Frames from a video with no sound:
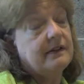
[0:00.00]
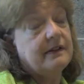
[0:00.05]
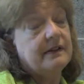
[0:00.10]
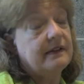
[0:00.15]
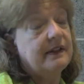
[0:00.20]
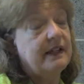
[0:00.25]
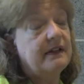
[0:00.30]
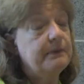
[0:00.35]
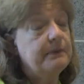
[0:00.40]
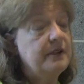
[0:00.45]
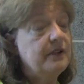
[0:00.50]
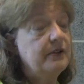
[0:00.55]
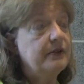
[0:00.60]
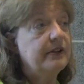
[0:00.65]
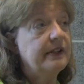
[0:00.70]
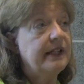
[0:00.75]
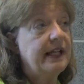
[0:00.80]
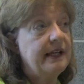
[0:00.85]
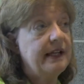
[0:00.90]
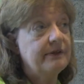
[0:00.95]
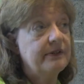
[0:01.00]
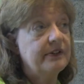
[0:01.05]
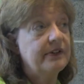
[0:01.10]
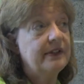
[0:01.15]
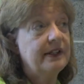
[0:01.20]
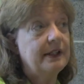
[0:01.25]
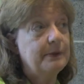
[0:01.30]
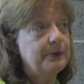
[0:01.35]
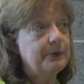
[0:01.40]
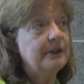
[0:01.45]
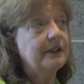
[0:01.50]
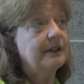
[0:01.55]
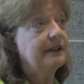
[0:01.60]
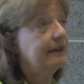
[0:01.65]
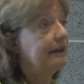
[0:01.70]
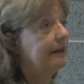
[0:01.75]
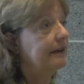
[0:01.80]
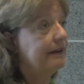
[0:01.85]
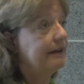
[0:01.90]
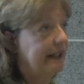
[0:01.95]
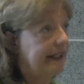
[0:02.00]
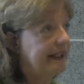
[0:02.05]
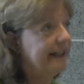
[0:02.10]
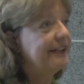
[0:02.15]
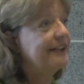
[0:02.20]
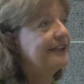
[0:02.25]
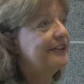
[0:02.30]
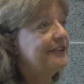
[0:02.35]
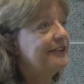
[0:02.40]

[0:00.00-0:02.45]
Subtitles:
since I've been using Canvas, that I particularly like.